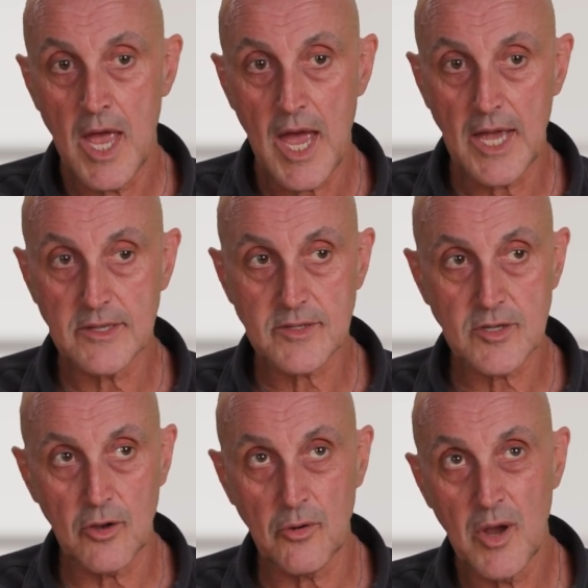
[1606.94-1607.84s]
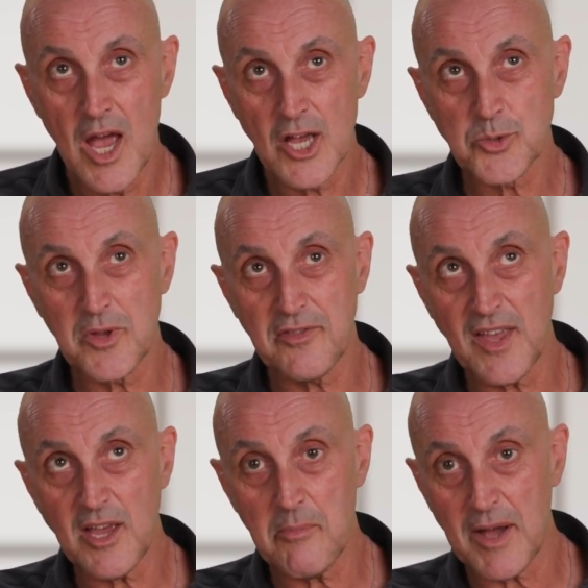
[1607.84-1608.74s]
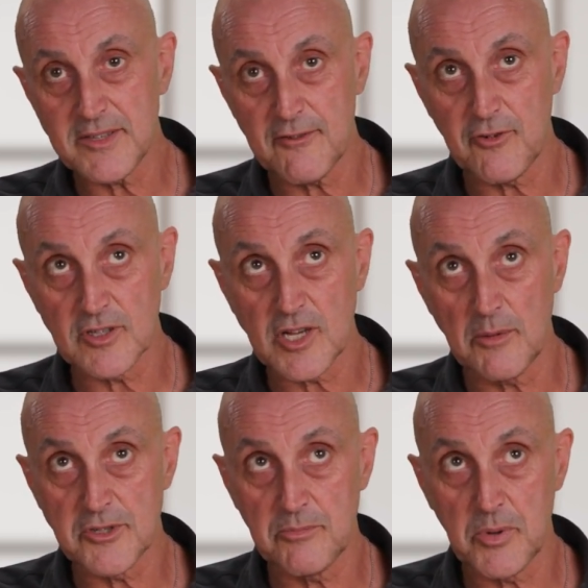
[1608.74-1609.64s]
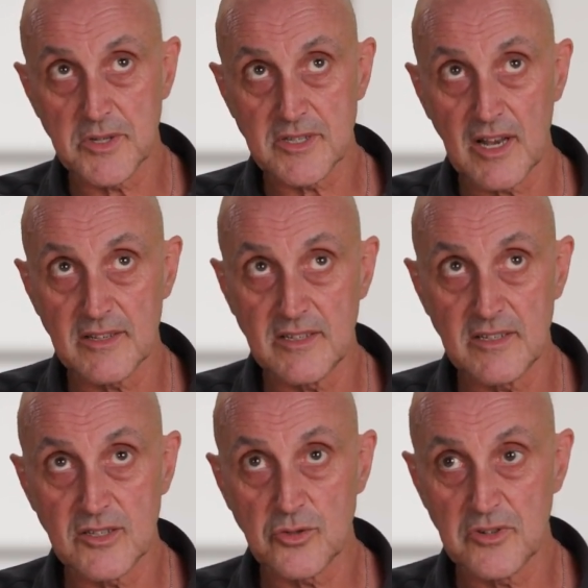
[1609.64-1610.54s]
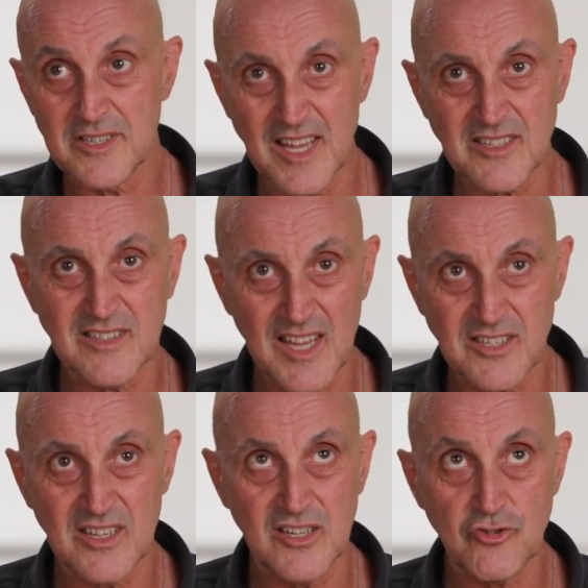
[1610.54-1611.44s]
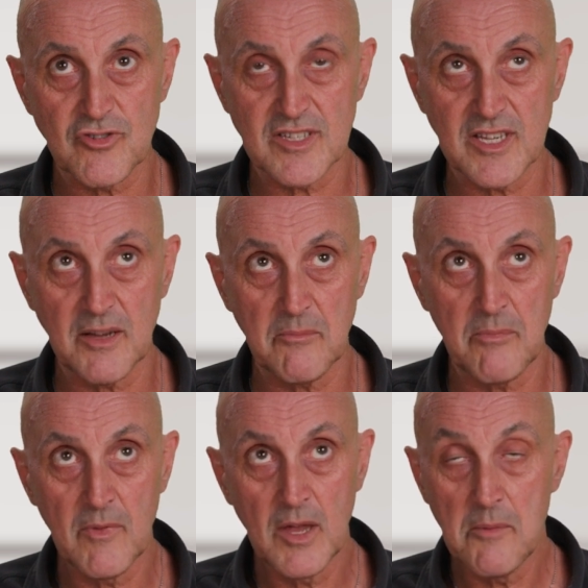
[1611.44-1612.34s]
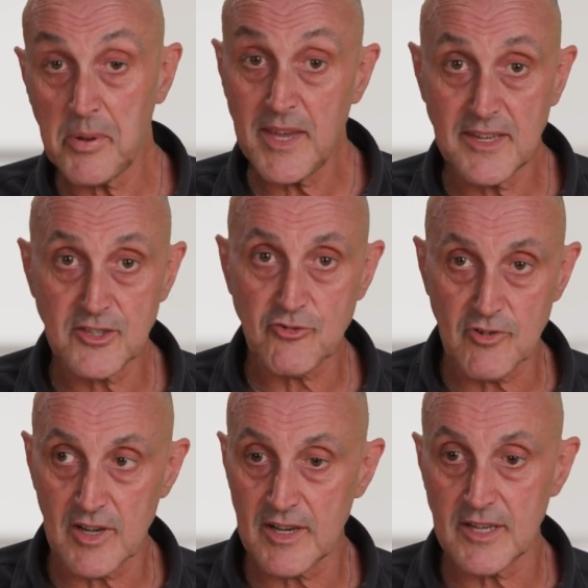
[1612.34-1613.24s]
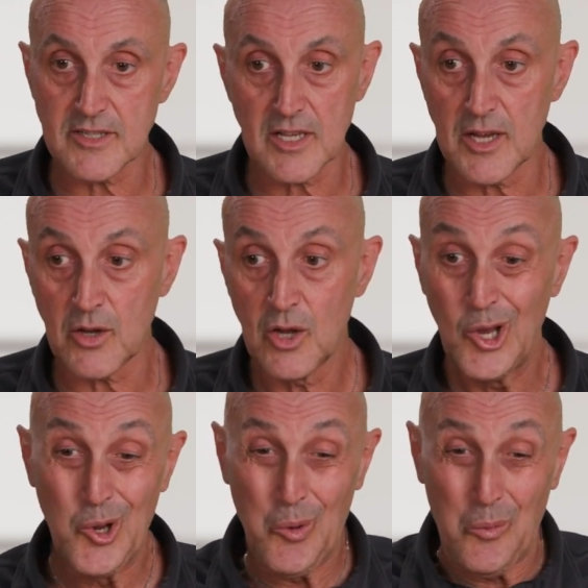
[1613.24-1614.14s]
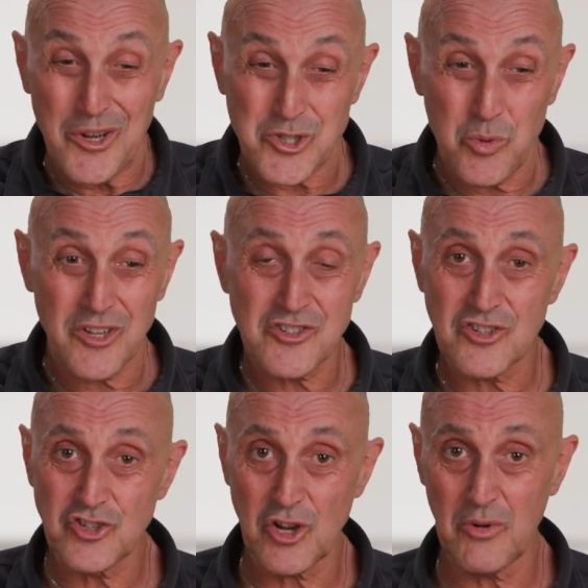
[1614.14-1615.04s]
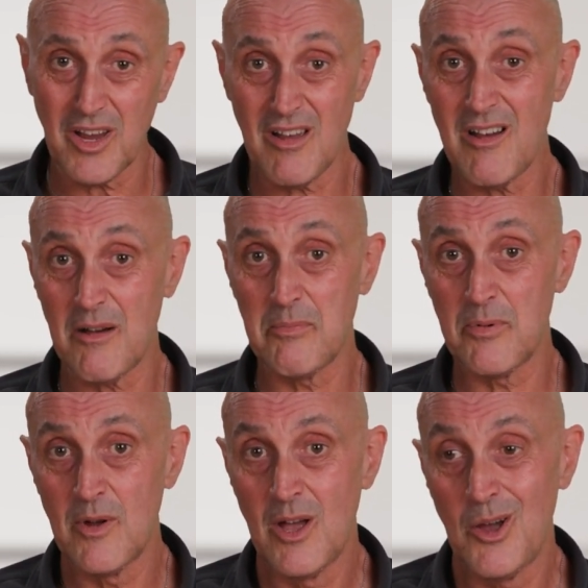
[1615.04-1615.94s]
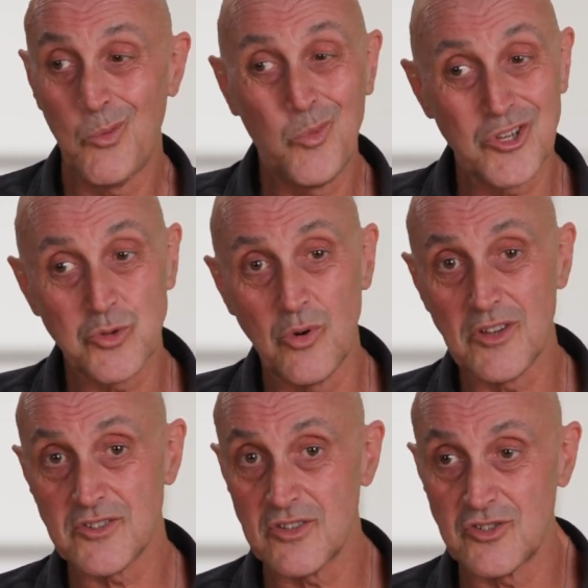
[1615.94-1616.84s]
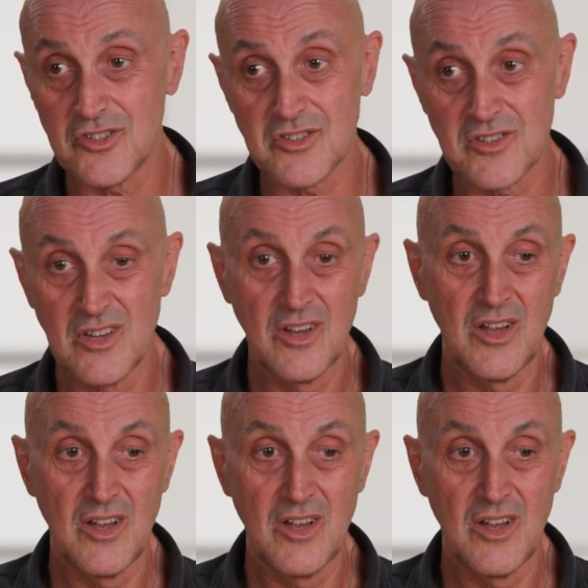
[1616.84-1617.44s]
And so as we think about different types of personality disorders, that's an interesting piece, really, is like which ones are showing up and which ones are just